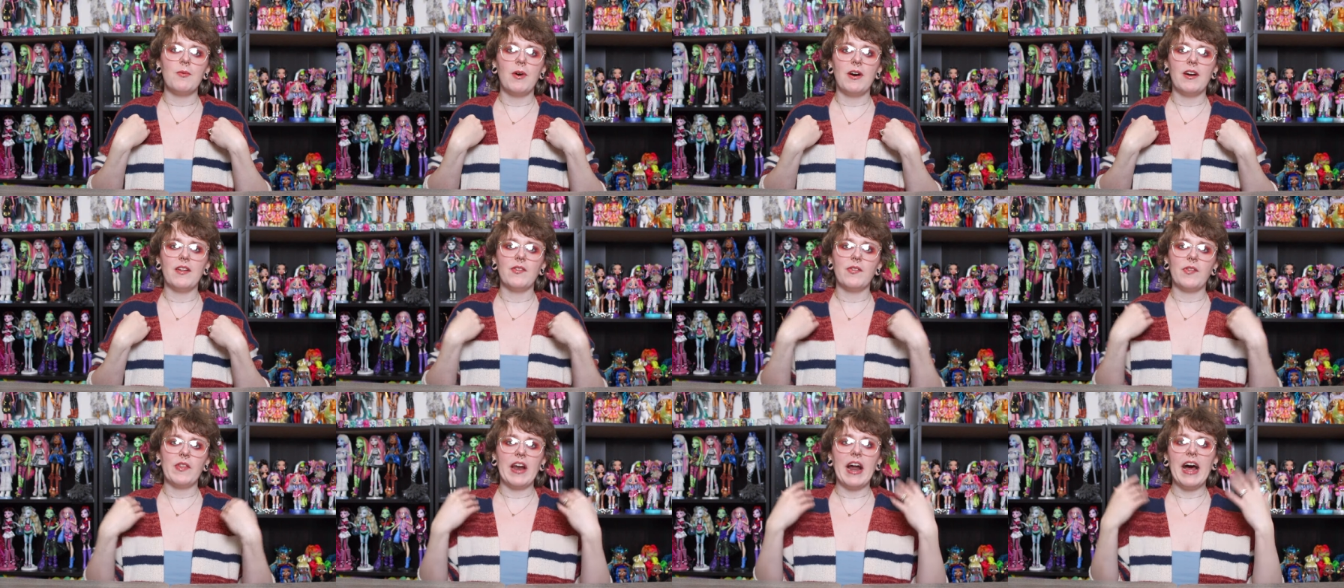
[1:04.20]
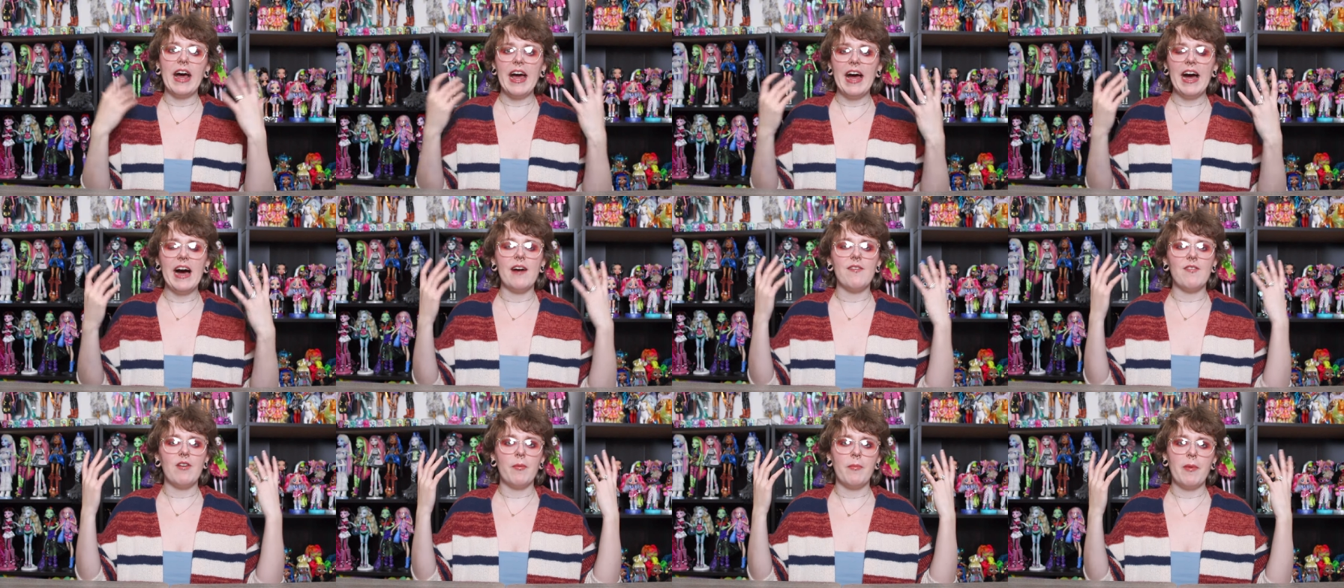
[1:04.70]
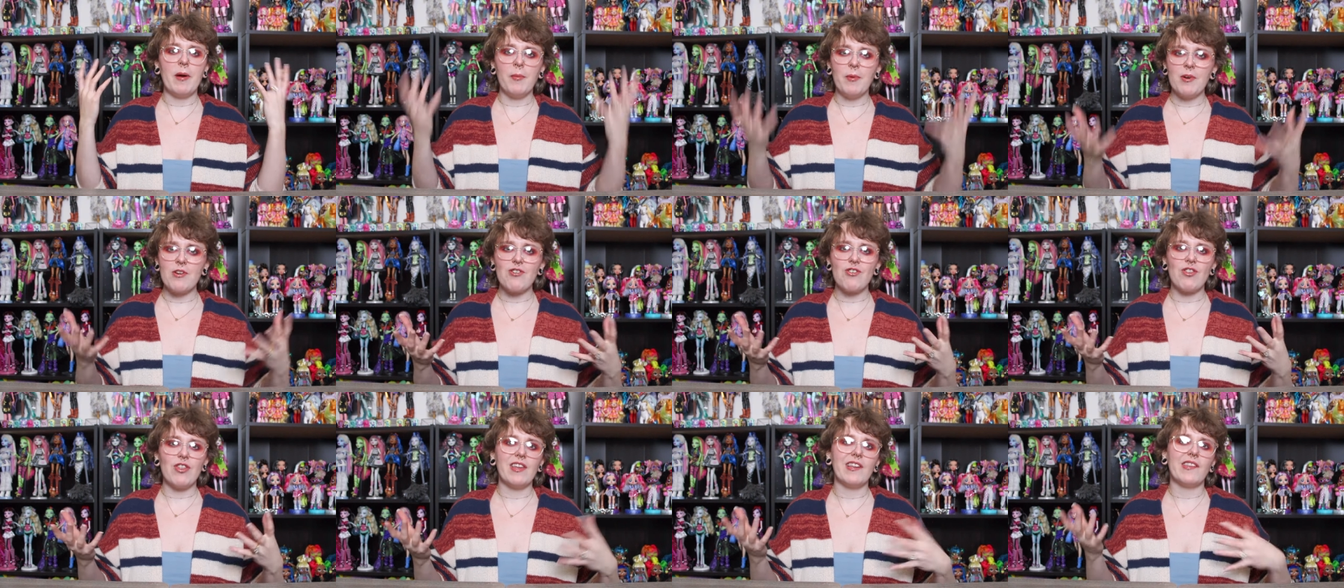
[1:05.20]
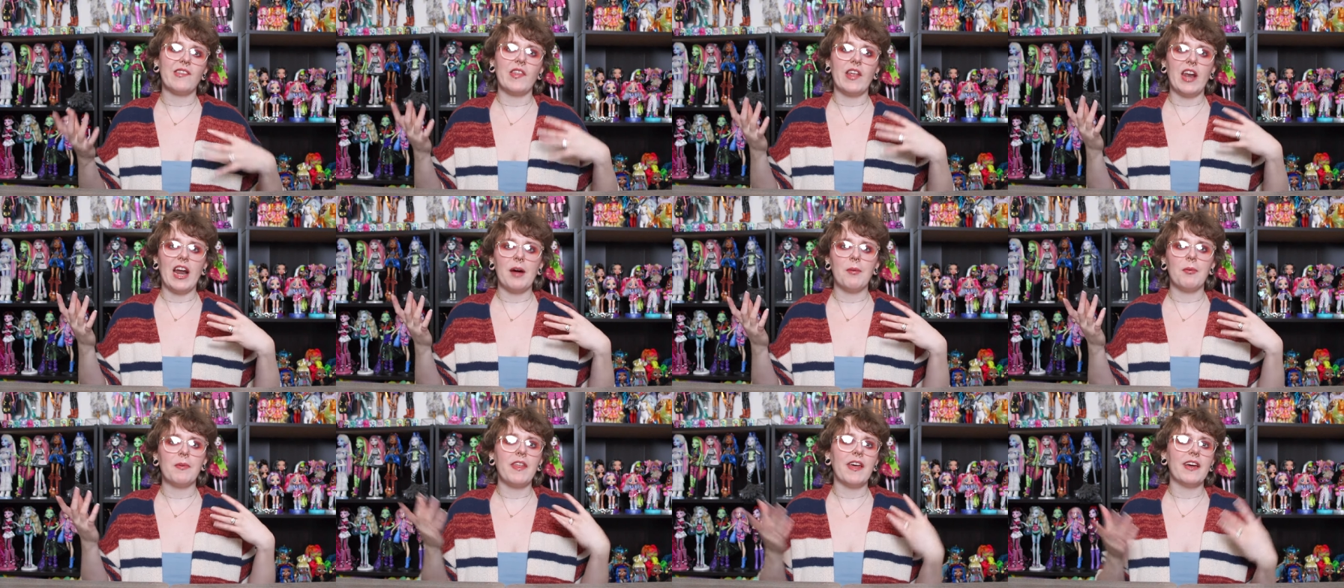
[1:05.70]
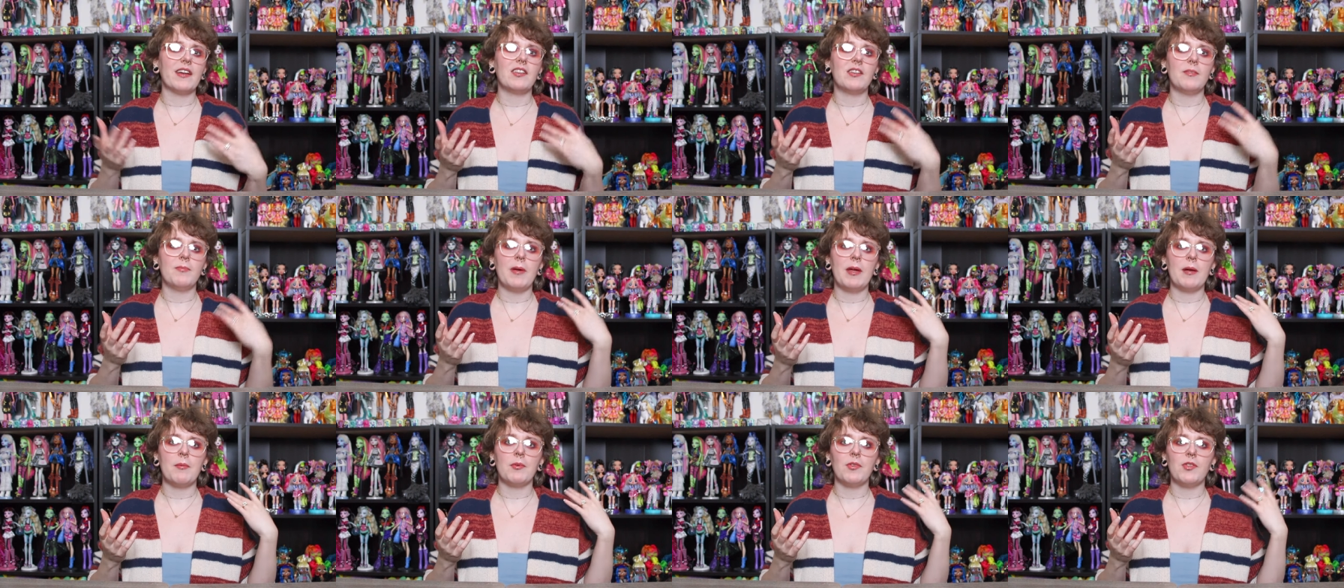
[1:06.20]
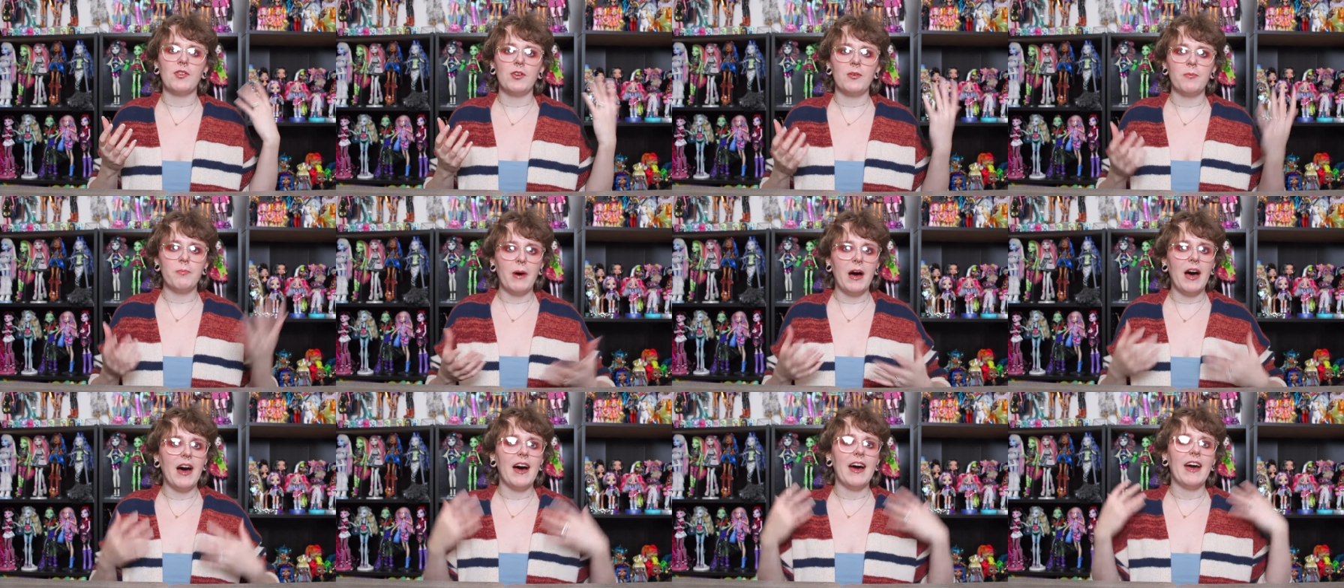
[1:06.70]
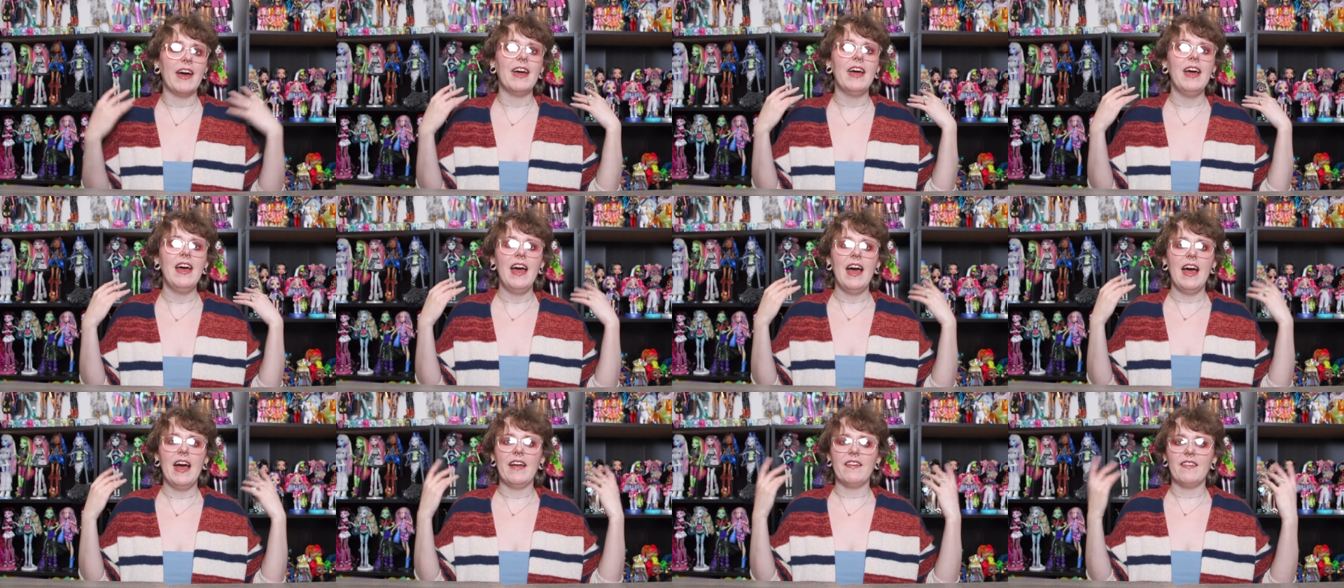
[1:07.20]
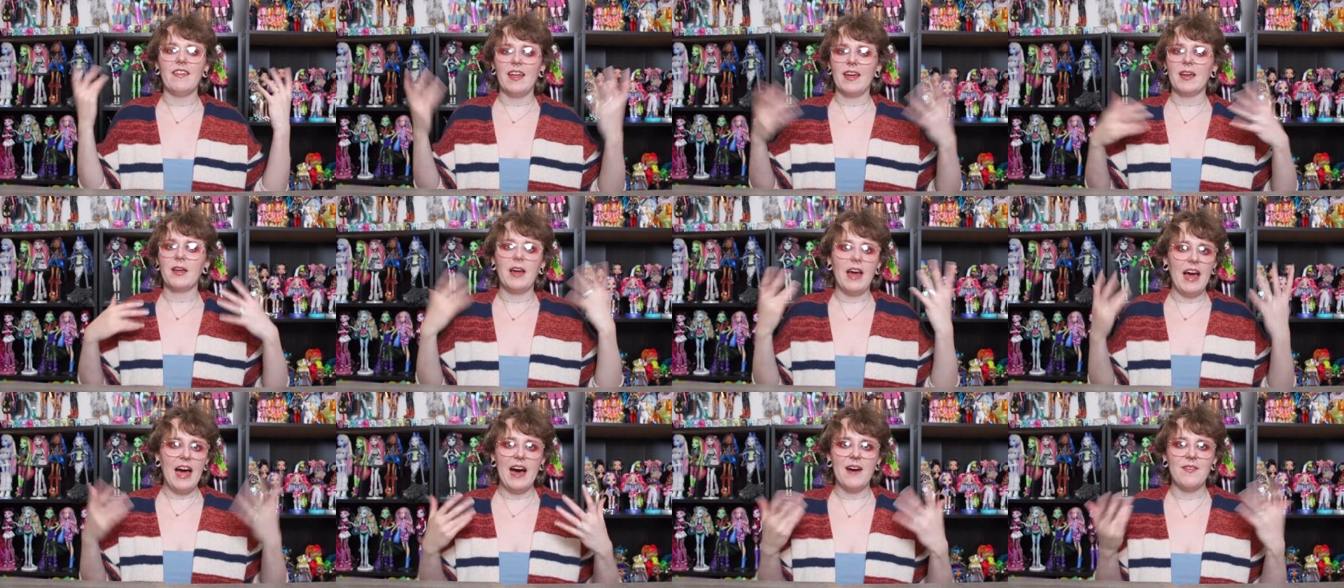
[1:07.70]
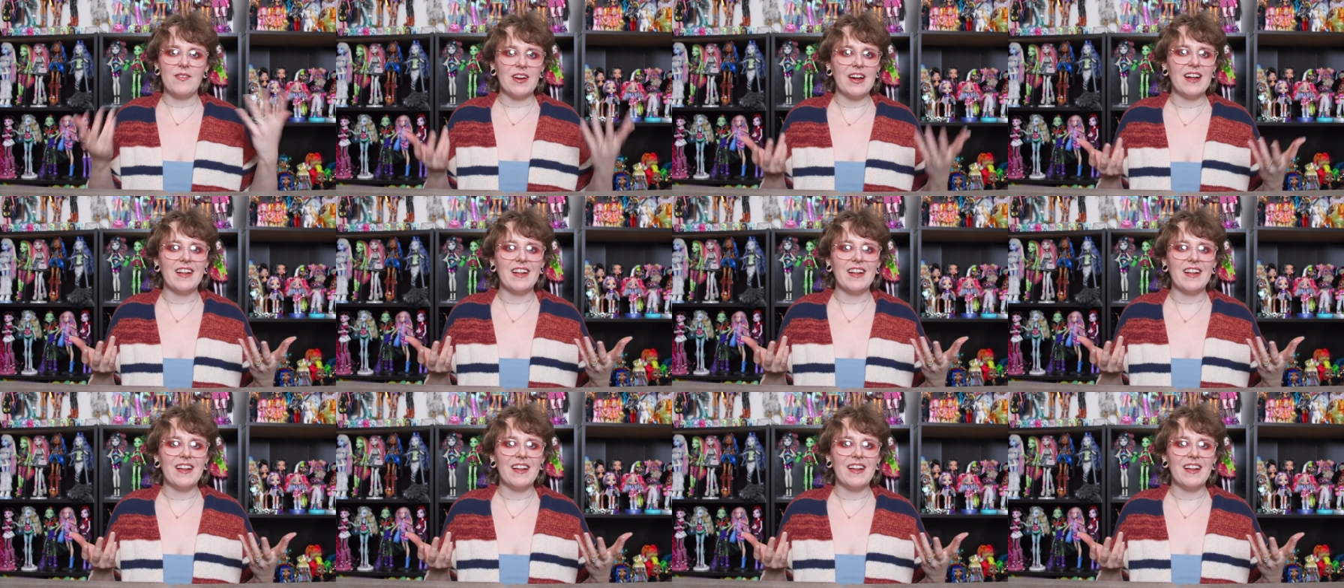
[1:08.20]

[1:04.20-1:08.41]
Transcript: ones that I have on my wish list that I would like to be able to buy and like have a